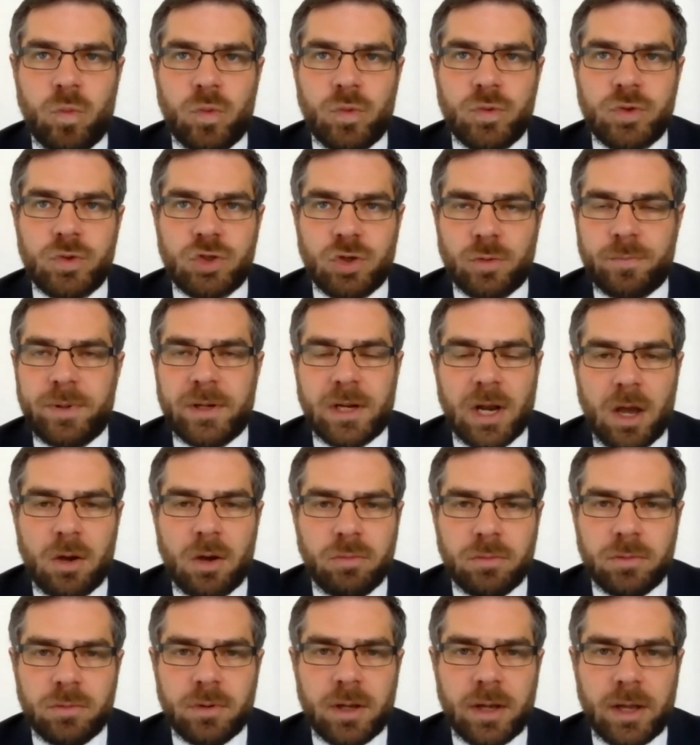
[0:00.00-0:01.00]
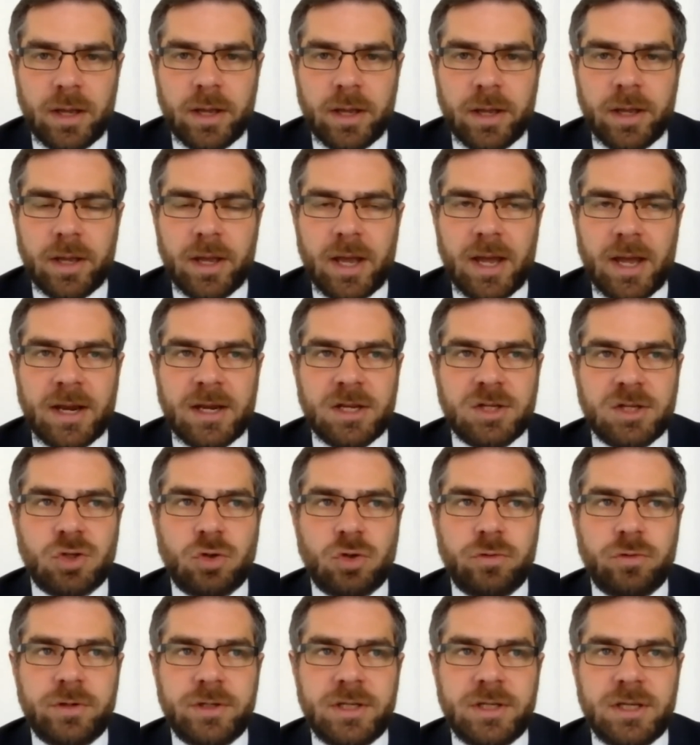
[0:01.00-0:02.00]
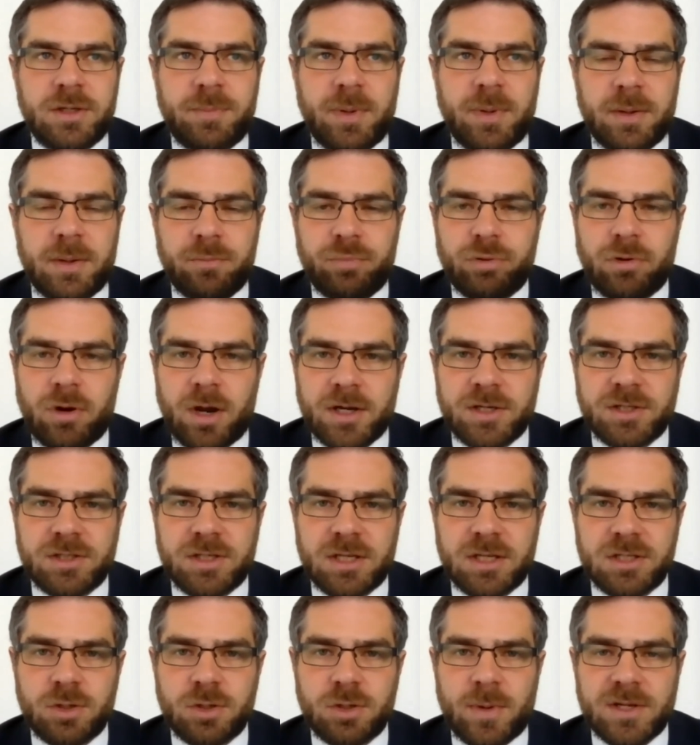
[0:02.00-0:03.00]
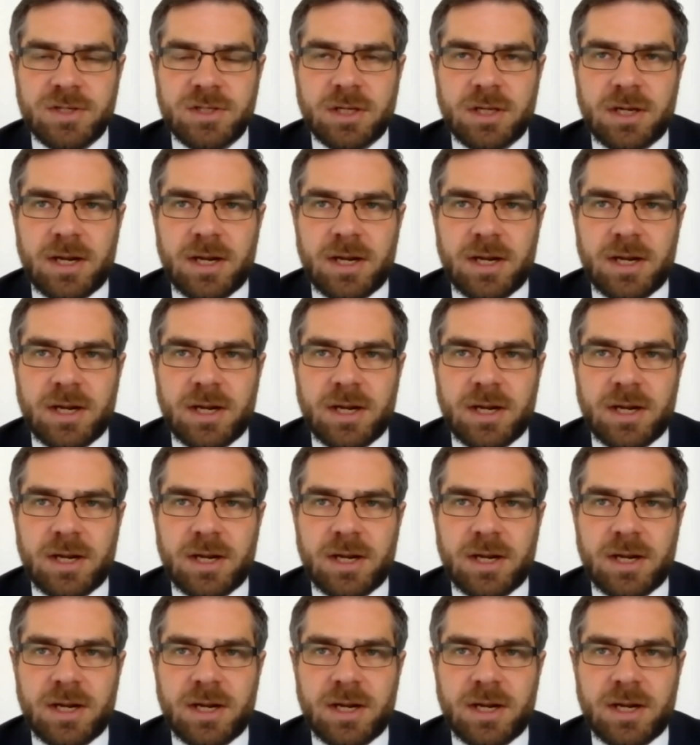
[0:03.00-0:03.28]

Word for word: should be low, uh, and it's already been priced into asset